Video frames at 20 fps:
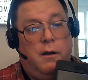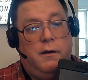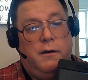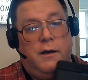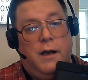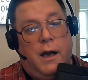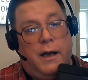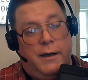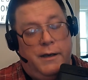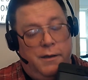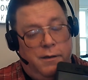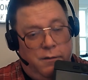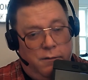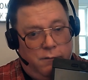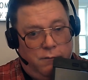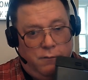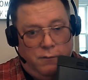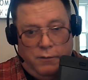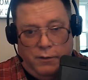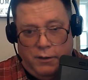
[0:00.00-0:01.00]
not
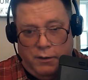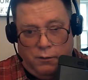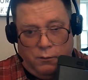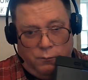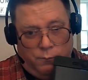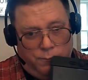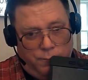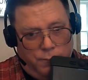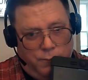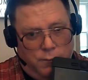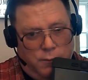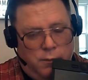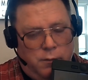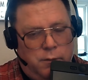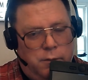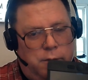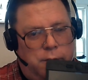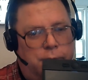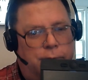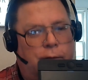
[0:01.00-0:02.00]
in
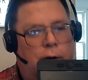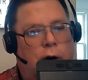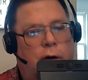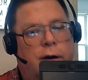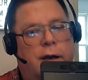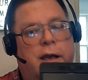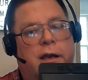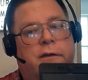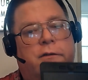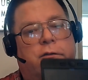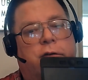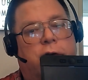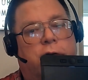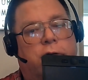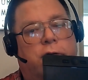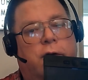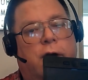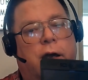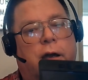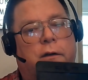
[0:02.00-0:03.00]
the Far East
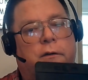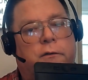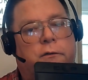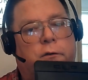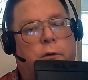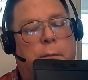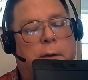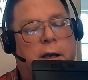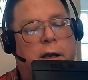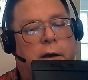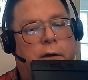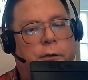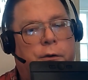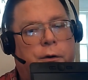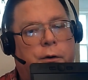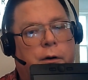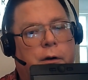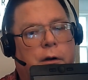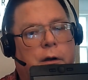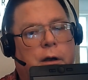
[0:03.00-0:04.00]
as so many
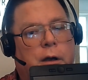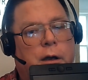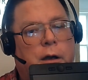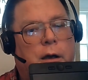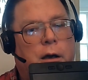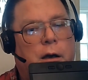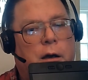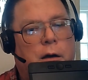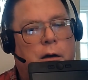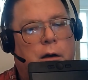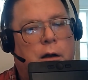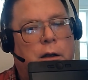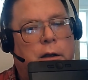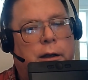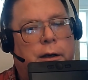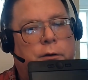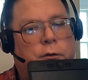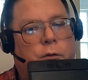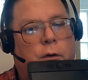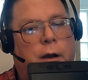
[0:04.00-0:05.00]
other
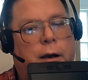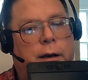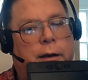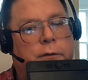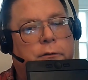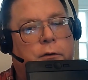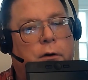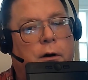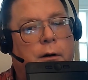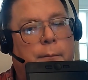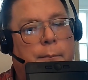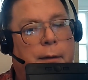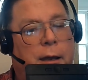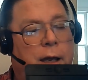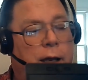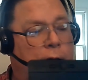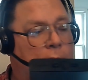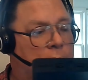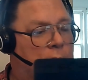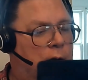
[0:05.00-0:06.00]
electronics are
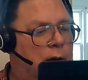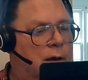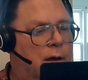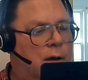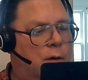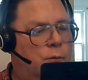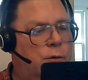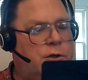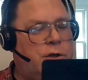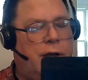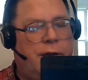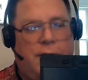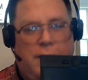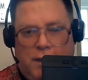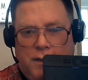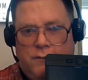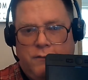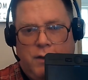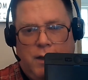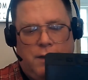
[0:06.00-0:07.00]
made, which I
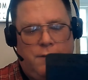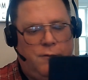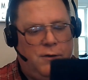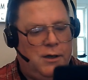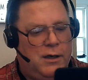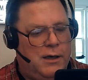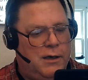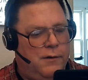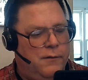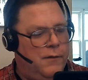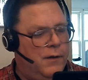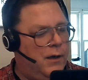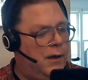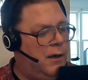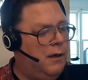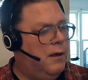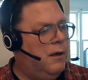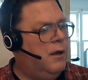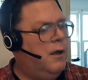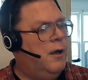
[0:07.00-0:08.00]
think is kind of a neat
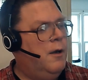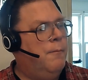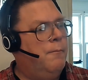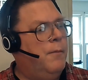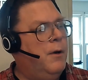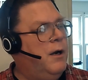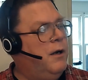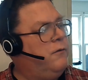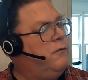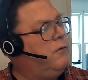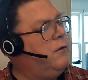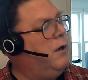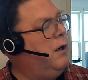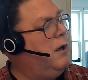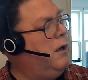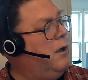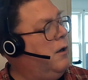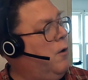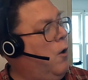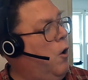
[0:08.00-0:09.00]
thing. But it's
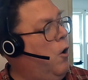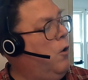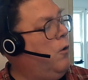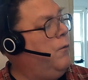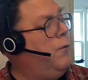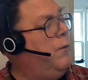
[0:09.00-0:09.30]
all